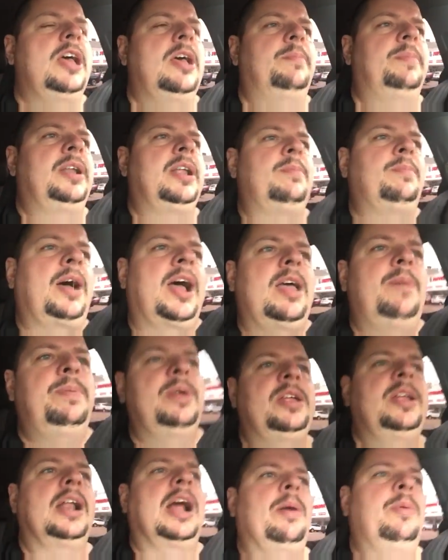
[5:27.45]
But in my
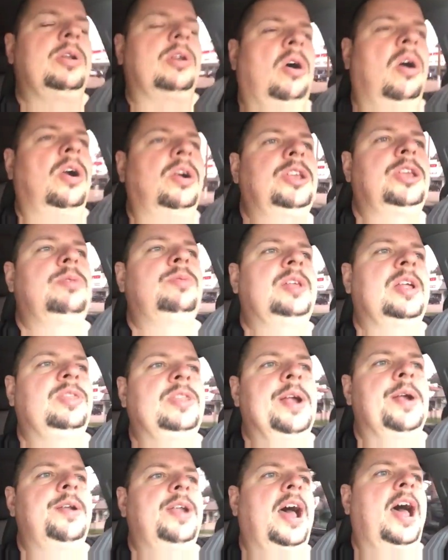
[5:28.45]
opinion, I would argue that
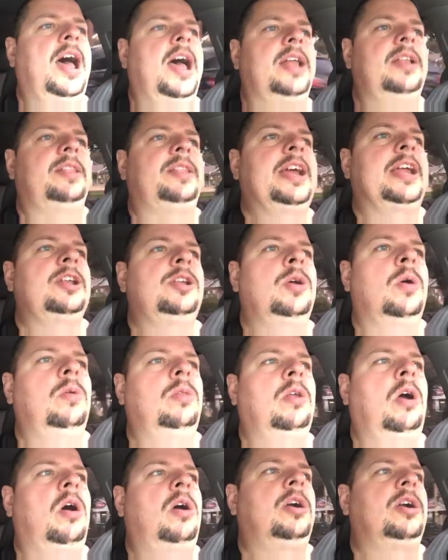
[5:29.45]
they're not. That no
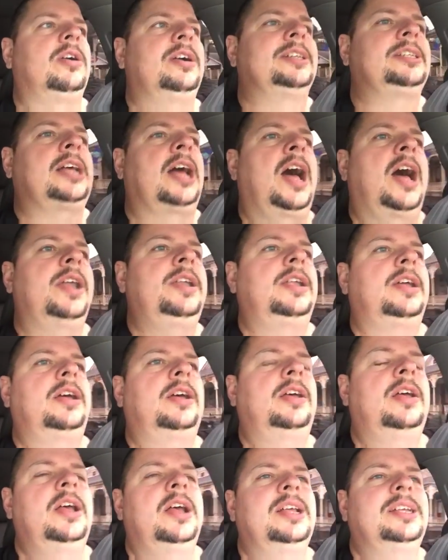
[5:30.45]
longer is
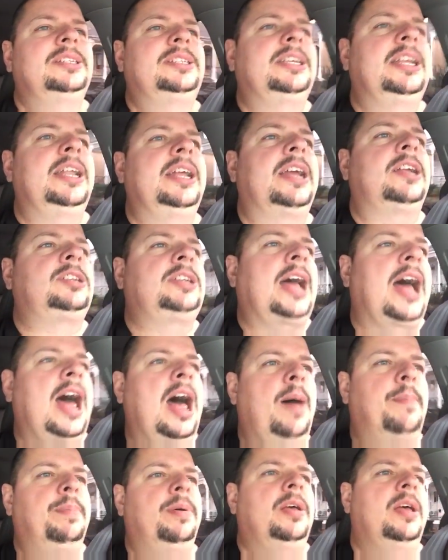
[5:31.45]
Honda sitting
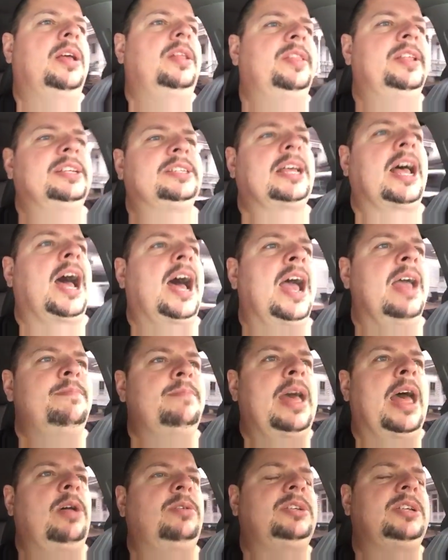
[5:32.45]
atop this high
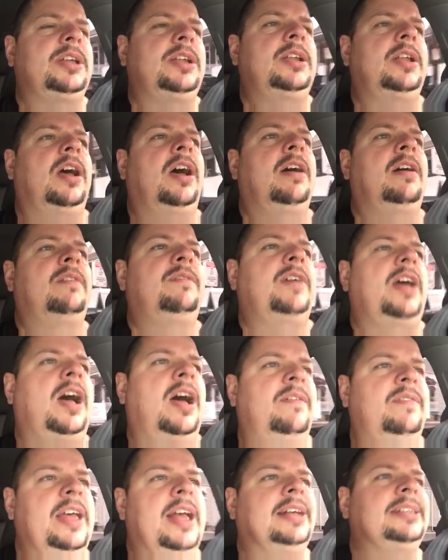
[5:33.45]
mountain
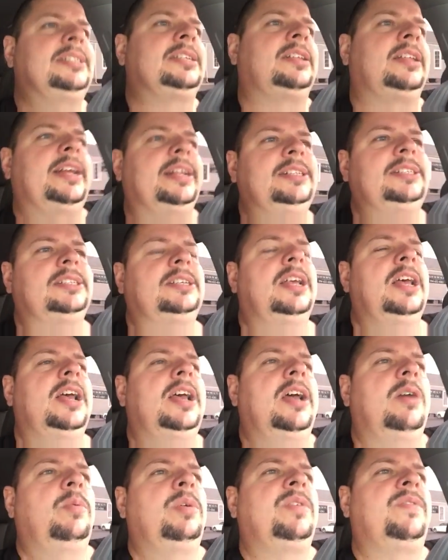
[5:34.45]
of excellence
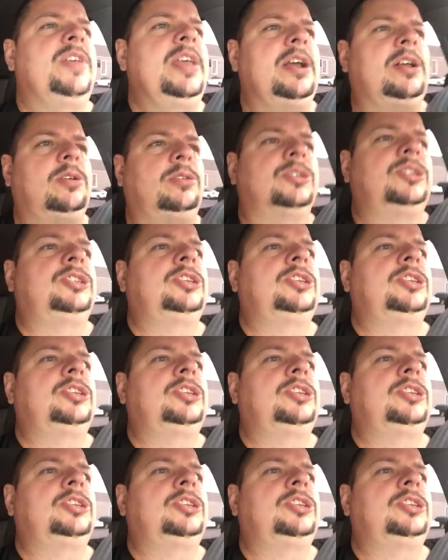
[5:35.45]
with vehicles.